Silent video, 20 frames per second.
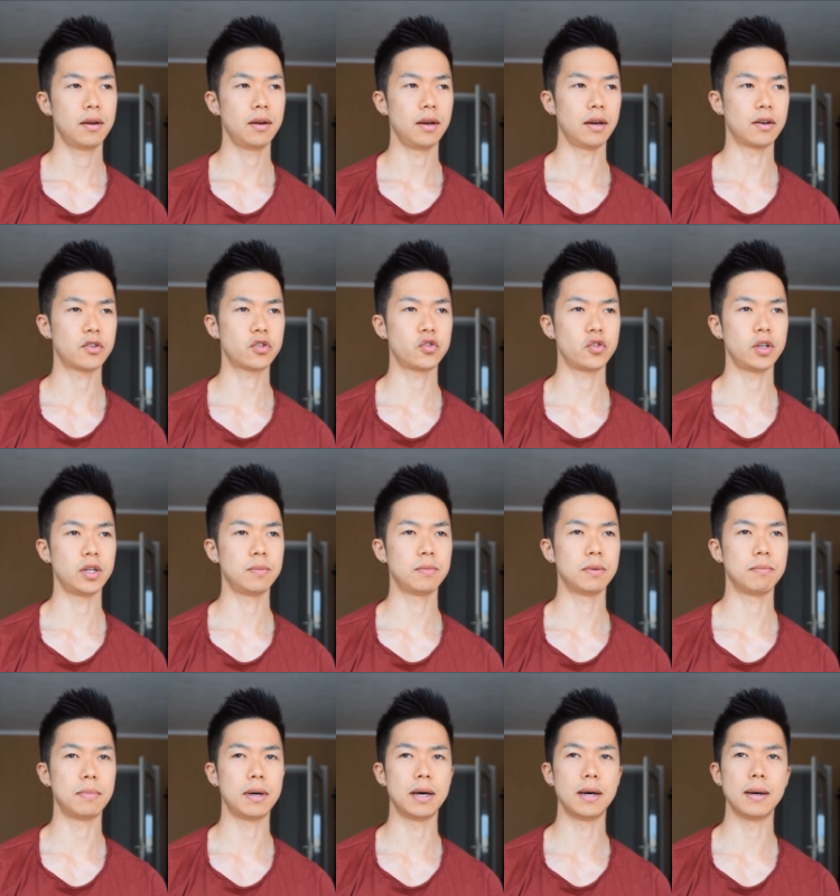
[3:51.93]

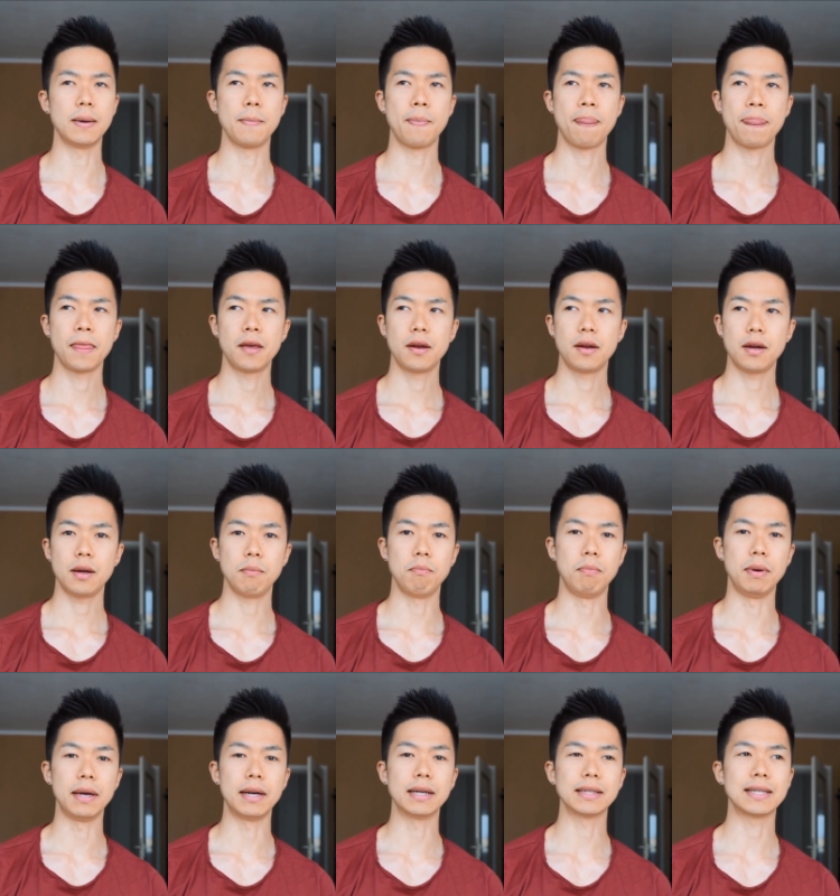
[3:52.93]
extreme by
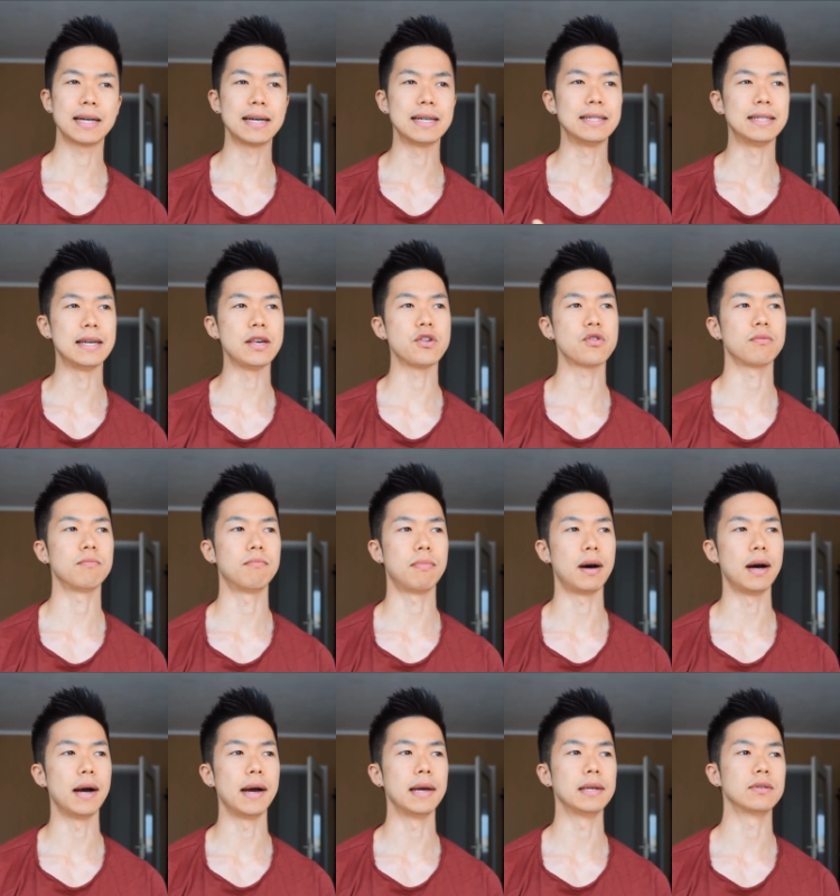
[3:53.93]
betaization
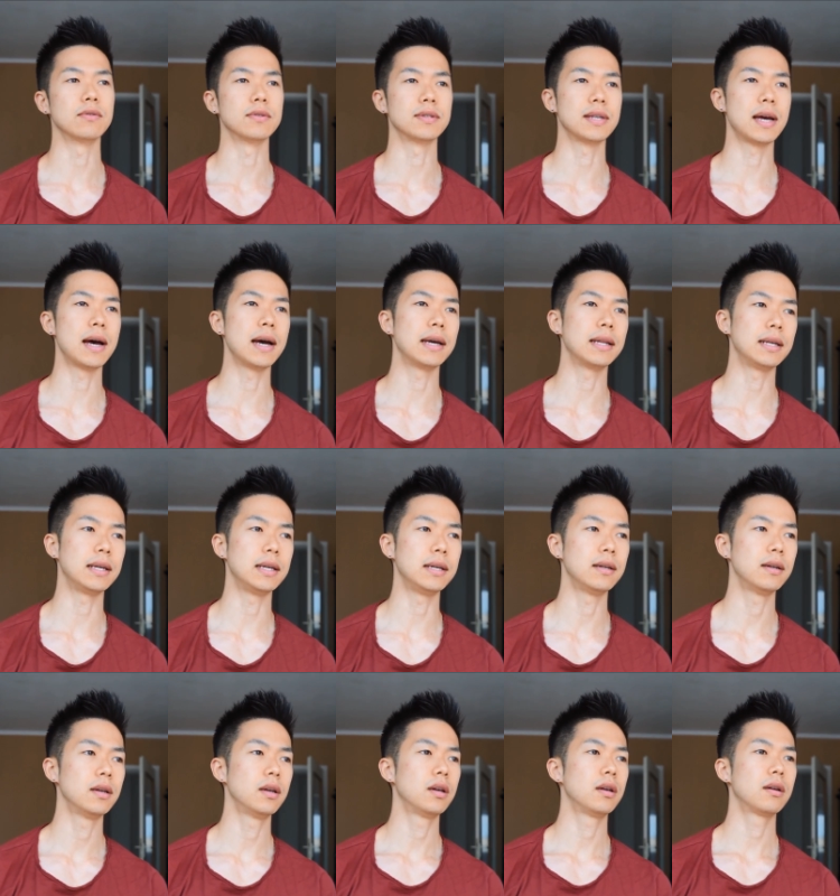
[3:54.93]
by society,